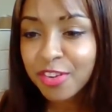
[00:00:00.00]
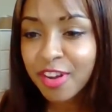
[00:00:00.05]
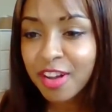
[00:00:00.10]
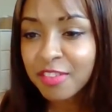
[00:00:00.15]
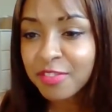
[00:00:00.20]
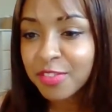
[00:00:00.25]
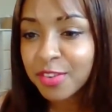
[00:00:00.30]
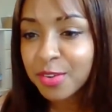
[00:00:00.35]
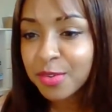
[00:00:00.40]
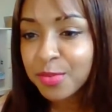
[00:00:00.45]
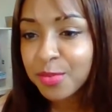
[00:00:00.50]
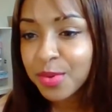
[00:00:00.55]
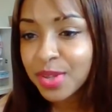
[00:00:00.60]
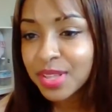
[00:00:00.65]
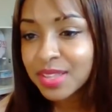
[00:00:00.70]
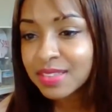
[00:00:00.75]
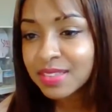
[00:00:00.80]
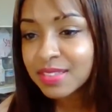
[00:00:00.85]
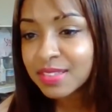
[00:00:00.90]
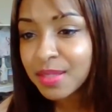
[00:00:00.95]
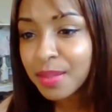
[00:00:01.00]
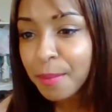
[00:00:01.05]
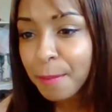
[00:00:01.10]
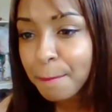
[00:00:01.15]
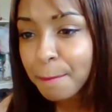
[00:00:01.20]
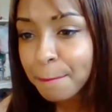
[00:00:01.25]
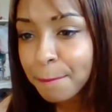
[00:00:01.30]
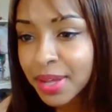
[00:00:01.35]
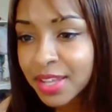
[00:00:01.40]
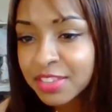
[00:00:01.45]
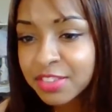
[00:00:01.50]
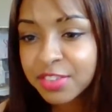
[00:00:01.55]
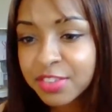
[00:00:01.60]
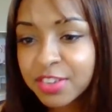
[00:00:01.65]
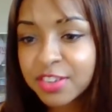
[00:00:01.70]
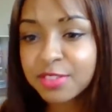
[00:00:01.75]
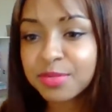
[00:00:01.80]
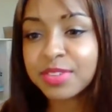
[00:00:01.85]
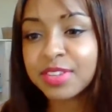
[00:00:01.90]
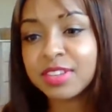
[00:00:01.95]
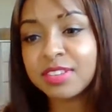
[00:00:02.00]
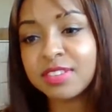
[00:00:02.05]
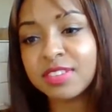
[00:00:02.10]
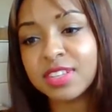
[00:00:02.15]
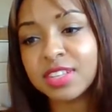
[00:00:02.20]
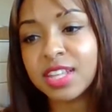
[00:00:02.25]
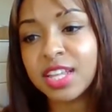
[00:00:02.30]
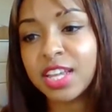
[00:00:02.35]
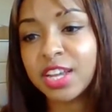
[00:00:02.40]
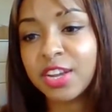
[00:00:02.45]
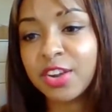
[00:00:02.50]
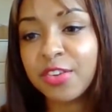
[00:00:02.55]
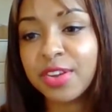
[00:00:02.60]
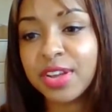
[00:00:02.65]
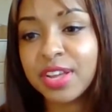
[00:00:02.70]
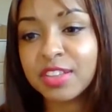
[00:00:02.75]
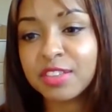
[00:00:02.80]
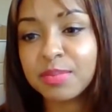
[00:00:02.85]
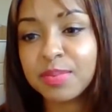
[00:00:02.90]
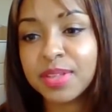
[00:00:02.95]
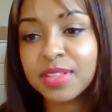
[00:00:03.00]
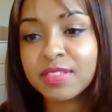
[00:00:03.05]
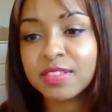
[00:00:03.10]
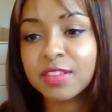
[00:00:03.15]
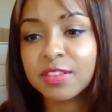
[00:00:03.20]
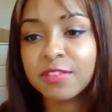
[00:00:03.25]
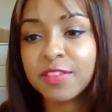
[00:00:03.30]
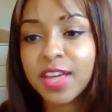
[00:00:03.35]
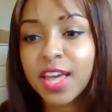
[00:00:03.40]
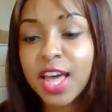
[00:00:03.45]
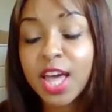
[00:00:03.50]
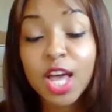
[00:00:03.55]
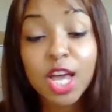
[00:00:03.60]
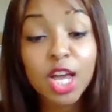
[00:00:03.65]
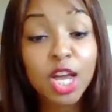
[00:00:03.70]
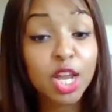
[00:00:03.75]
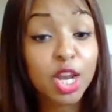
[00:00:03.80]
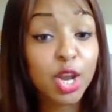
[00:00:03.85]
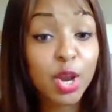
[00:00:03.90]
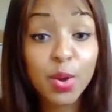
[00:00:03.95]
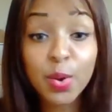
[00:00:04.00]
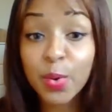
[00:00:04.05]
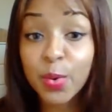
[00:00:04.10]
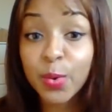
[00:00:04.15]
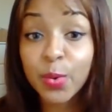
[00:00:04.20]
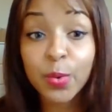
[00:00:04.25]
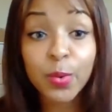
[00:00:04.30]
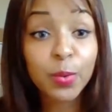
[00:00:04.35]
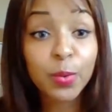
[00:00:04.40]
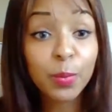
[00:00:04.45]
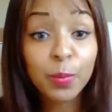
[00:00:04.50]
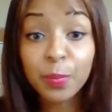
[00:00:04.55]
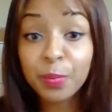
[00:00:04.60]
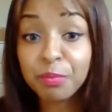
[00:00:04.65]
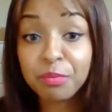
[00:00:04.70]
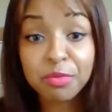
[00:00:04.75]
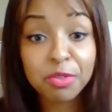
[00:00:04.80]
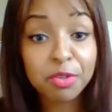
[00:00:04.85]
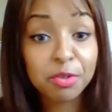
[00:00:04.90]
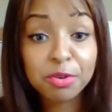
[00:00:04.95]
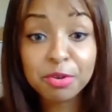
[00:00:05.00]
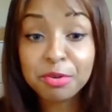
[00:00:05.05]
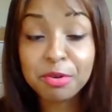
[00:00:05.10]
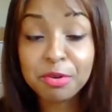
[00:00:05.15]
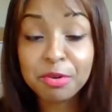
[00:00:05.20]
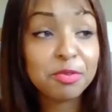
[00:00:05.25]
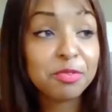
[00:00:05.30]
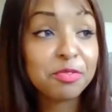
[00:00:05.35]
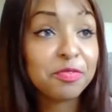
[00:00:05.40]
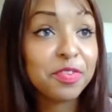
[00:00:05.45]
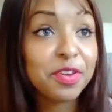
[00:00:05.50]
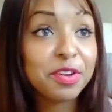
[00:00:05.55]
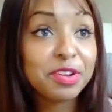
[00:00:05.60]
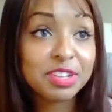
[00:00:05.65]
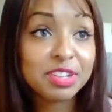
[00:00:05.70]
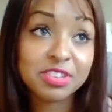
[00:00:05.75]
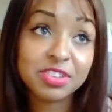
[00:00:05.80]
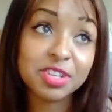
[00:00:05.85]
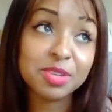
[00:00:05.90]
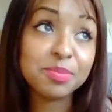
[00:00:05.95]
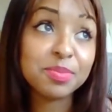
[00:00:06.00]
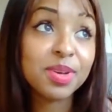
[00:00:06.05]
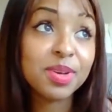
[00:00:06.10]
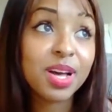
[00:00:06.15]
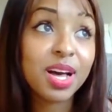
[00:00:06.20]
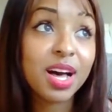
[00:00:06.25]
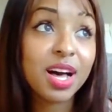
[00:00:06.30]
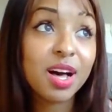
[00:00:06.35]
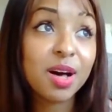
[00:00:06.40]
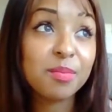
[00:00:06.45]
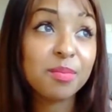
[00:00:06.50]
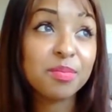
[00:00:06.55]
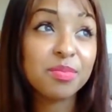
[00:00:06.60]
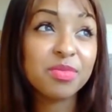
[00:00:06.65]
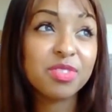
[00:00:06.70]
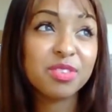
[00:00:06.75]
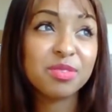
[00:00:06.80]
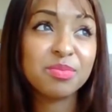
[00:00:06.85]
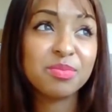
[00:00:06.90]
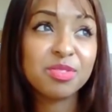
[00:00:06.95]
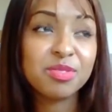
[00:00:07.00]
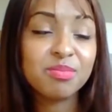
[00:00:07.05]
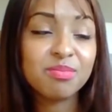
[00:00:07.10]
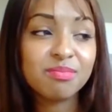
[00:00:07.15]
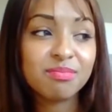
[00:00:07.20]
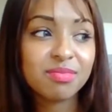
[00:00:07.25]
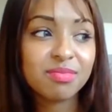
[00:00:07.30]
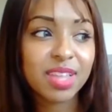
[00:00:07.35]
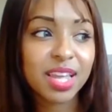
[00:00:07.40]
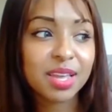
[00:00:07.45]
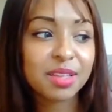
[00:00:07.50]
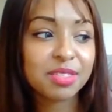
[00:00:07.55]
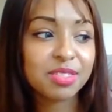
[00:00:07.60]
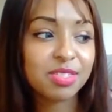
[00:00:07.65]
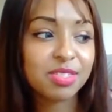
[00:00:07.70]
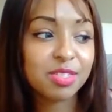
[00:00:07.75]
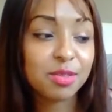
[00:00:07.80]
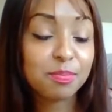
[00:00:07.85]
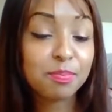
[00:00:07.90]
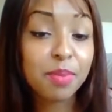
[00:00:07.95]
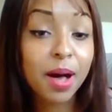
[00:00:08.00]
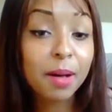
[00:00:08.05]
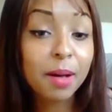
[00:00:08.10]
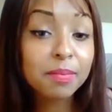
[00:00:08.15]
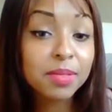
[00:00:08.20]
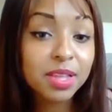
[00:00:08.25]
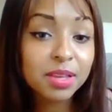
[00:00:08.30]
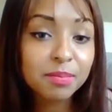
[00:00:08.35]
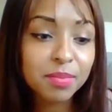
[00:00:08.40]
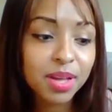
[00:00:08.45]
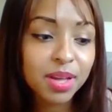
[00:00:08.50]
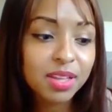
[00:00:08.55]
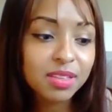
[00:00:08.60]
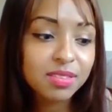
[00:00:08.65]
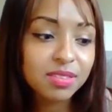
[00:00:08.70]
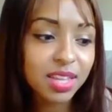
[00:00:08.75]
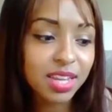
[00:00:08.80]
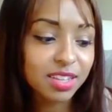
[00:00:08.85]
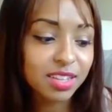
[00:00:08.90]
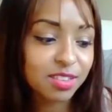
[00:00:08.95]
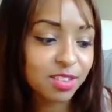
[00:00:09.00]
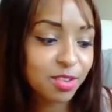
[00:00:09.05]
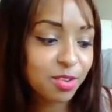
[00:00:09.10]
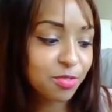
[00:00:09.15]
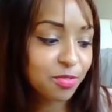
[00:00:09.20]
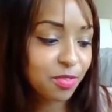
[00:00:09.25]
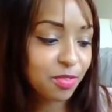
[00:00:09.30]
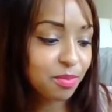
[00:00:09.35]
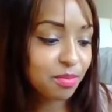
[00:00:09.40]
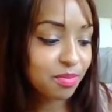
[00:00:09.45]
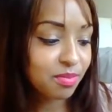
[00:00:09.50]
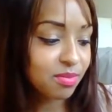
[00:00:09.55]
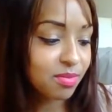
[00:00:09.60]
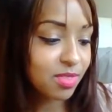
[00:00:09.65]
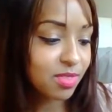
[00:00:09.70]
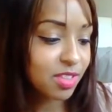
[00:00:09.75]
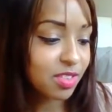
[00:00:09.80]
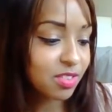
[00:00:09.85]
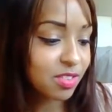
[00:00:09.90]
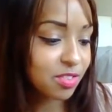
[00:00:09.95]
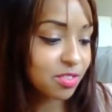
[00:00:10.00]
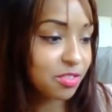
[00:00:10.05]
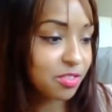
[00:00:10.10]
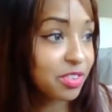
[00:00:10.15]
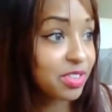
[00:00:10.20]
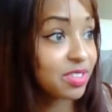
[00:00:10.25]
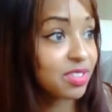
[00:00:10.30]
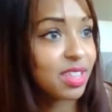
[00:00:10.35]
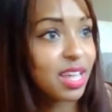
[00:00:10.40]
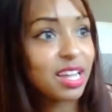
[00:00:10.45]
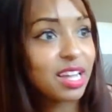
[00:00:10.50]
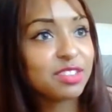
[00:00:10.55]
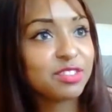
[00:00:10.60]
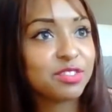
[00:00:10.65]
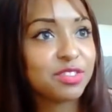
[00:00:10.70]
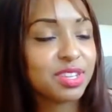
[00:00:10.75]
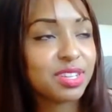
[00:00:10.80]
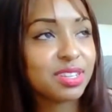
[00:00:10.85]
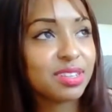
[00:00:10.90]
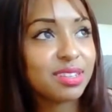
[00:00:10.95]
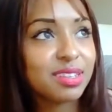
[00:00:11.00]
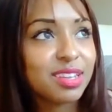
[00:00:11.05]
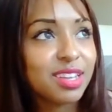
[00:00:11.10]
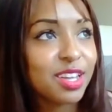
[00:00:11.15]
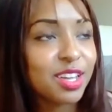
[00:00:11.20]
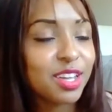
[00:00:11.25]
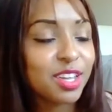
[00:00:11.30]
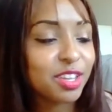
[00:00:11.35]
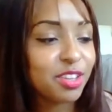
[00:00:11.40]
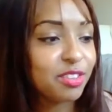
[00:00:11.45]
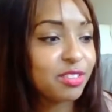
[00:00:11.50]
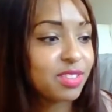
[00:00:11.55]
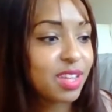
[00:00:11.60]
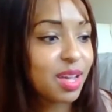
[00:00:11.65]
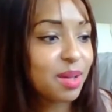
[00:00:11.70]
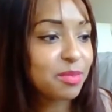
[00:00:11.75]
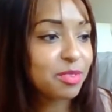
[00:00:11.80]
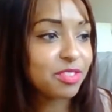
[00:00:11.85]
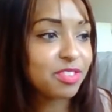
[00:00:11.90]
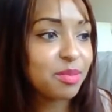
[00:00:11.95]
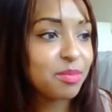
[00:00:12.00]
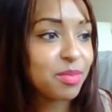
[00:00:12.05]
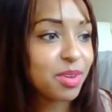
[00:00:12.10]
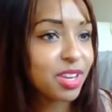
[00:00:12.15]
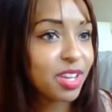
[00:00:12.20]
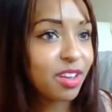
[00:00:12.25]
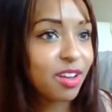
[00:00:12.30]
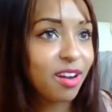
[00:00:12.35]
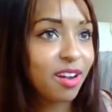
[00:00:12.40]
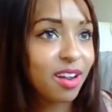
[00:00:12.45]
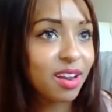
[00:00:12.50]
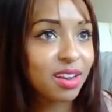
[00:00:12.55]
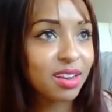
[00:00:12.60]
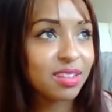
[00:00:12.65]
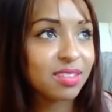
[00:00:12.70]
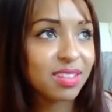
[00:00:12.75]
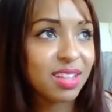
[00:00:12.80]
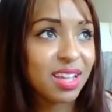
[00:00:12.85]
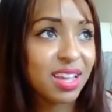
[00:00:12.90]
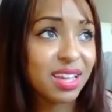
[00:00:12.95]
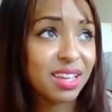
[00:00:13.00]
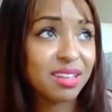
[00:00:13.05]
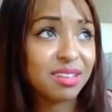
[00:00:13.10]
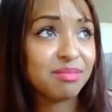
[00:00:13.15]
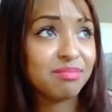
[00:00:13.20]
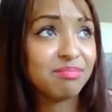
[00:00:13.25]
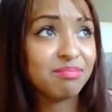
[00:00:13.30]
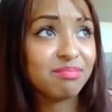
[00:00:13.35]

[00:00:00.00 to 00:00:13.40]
Kamora Crawford, was bus transportation in Korea expensive? No. It's very cheap. The public bus, like to go from this street to that street, you stop your T-Money card and it's like